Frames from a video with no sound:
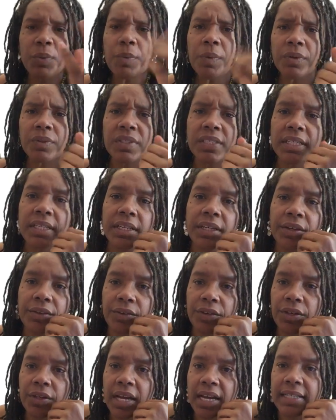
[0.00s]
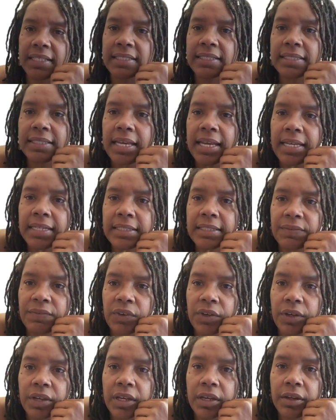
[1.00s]
We won't see it here in the United States
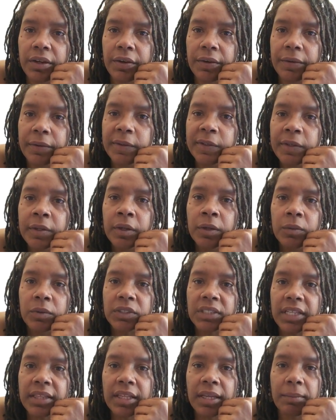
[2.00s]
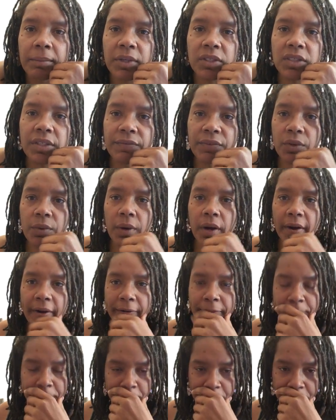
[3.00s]
if you're here, which I think most of you are.